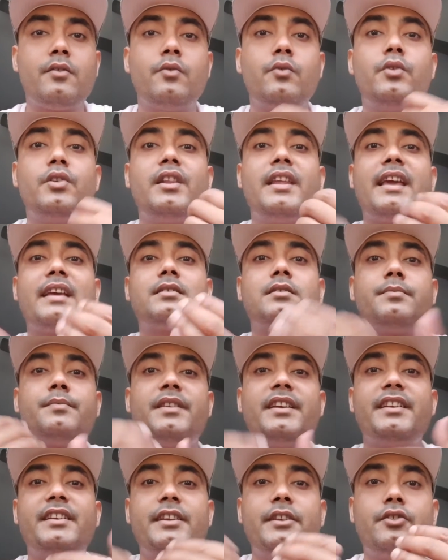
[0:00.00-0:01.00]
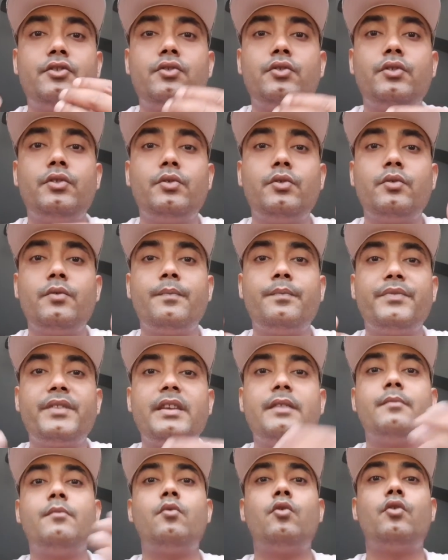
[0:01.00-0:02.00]
who will explain it to you
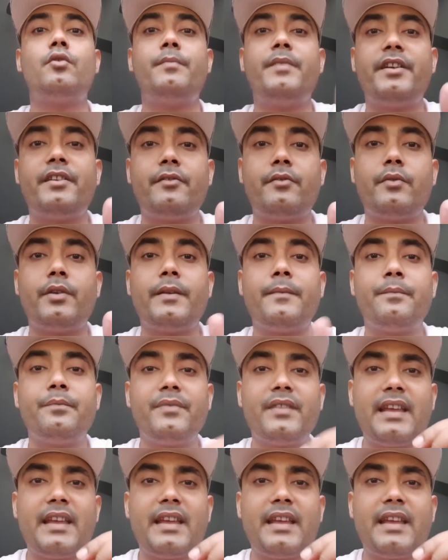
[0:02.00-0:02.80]
in more better way,